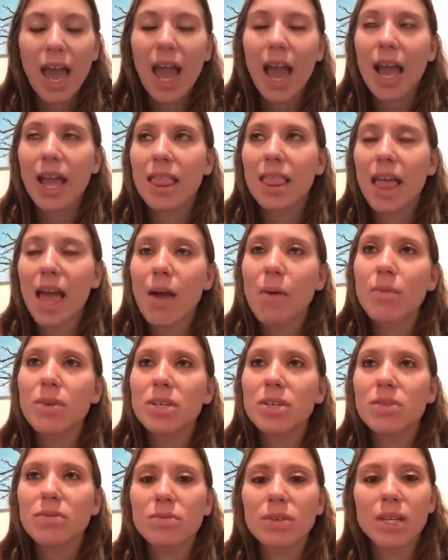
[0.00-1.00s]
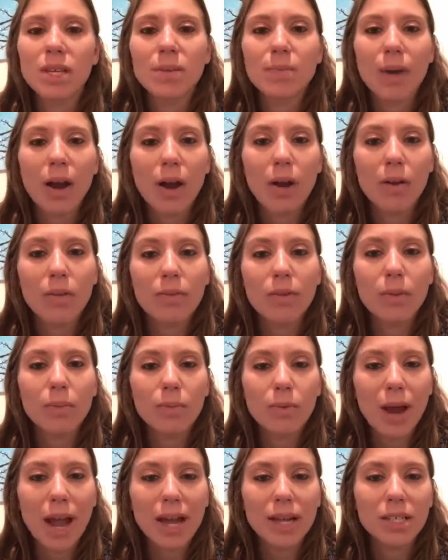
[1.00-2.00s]
And that was a really powerful
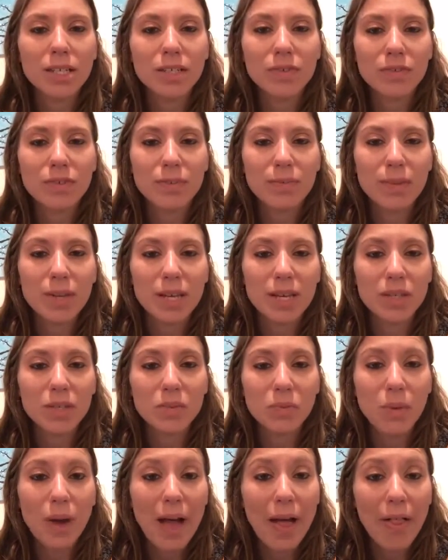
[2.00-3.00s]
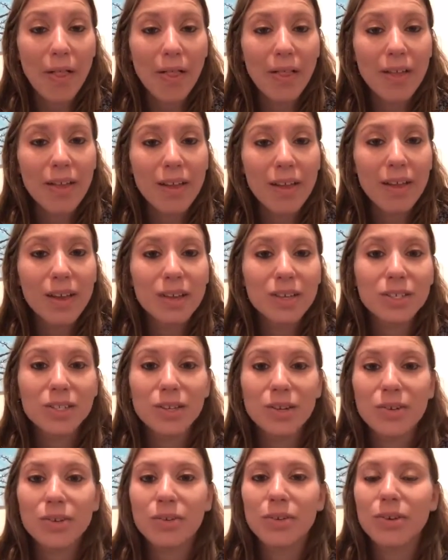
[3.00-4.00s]
practice for me as well.
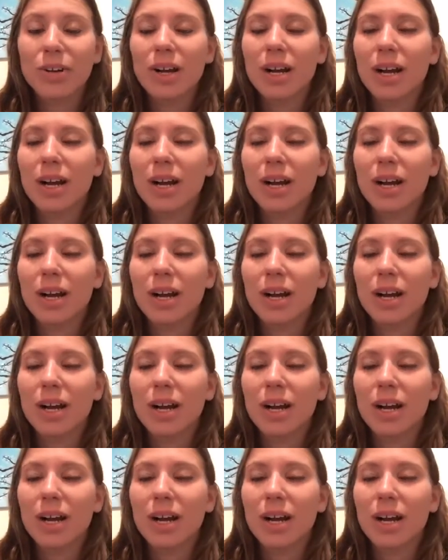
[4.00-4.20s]
So